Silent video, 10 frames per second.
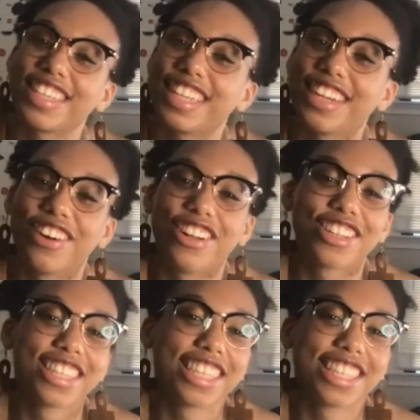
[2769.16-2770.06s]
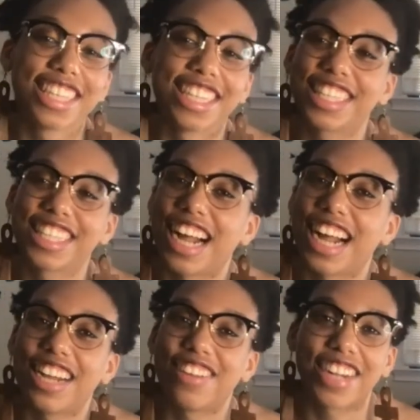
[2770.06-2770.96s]
all things in its
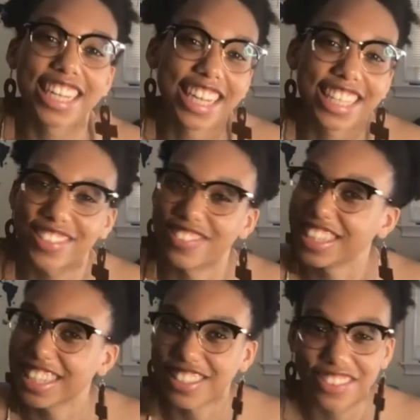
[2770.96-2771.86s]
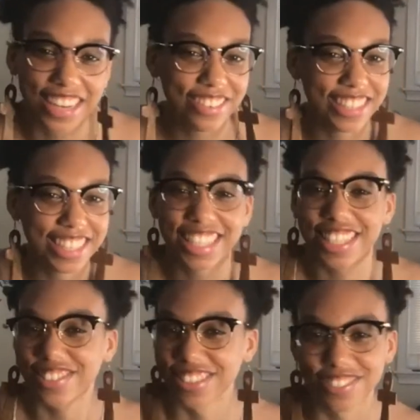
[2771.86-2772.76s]
time, I guess, because right when
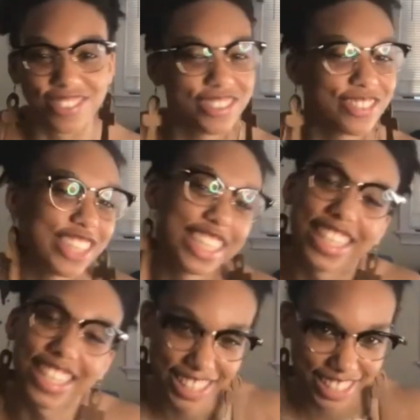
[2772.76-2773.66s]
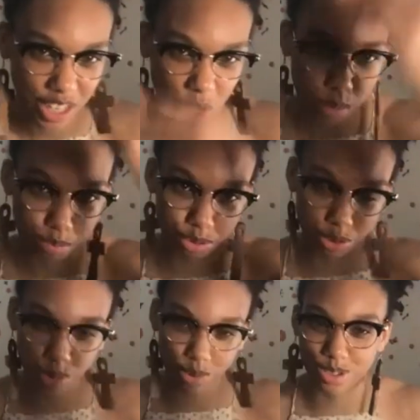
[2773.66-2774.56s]
things was moving,
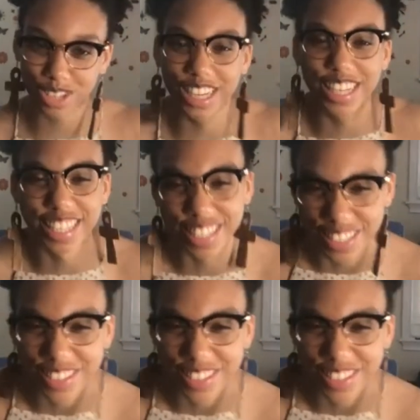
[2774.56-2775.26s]
you know.